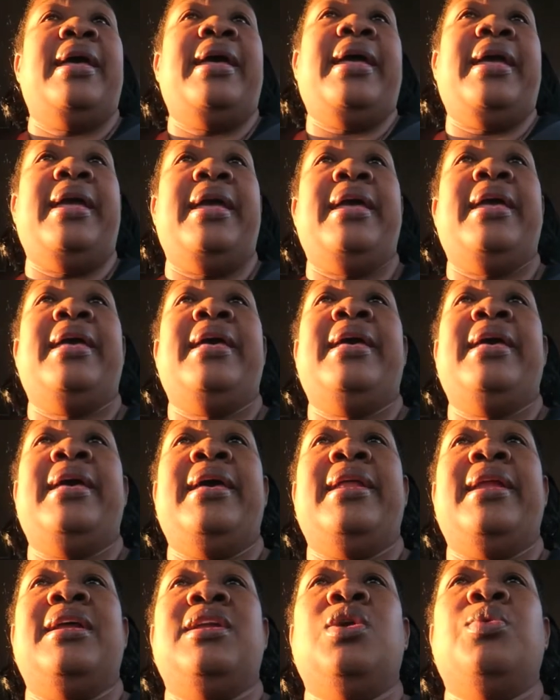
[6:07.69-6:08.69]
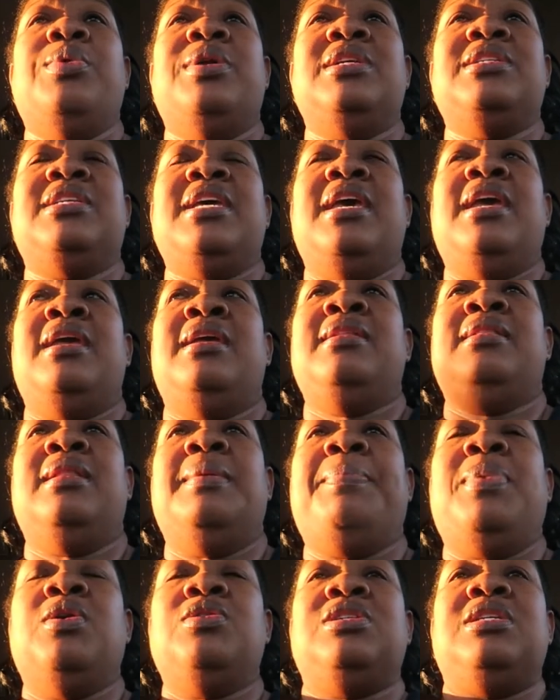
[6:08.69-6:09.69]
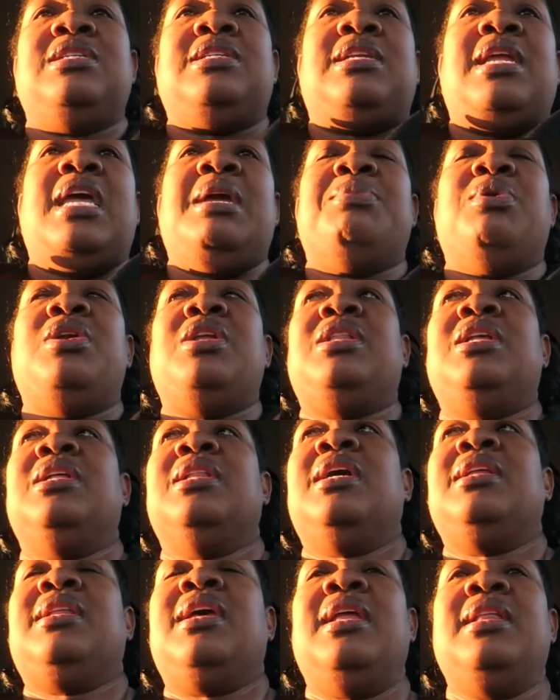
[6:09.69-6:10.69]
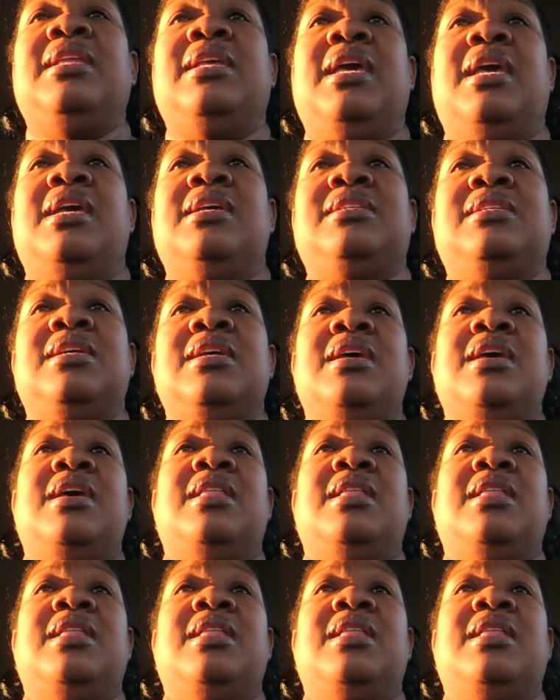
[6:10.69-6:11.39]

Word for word: and I don't want to say the person's name or anything like that in case